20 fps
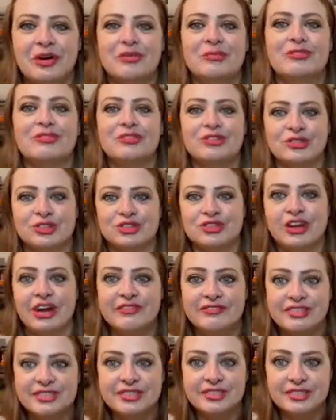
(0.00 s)
Of course,
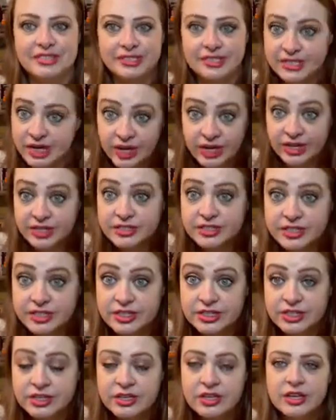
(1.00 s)
traffic sucked
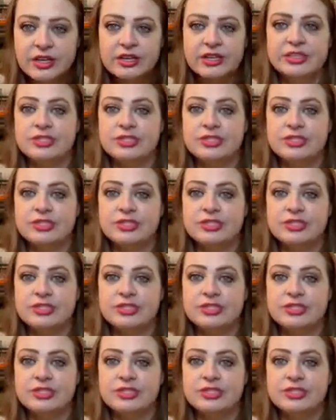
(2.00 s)
because